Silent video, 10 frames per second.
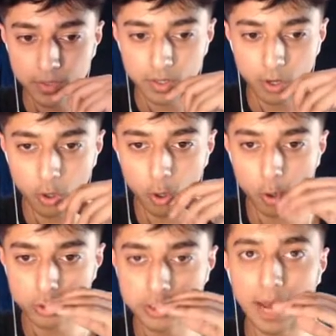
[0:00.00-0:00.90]
Oh
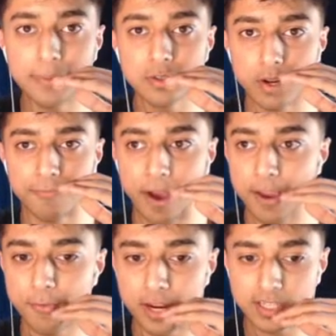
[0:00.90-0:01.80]
snap, he's got a
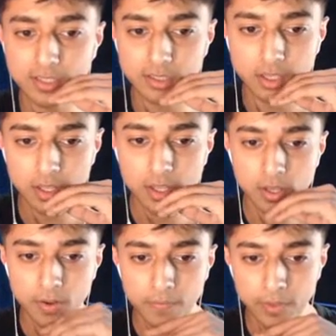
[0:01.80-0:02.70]
virus?
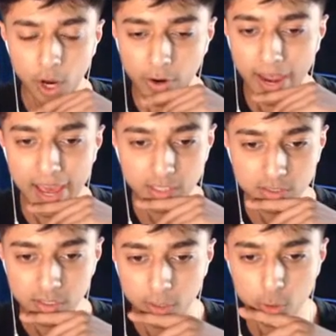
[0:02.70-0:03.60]
Alright Hex,
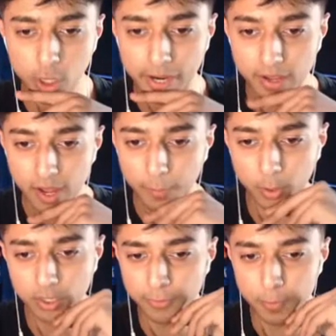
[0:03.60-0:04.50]
I'll try. I'm not
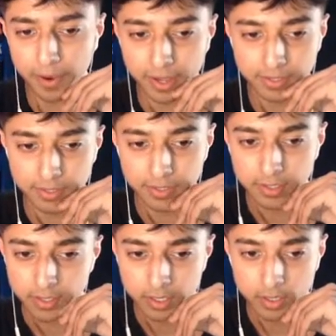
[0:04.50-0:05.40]
leaving you behind.
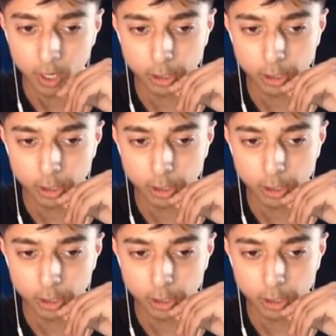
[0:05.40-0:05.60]
Are you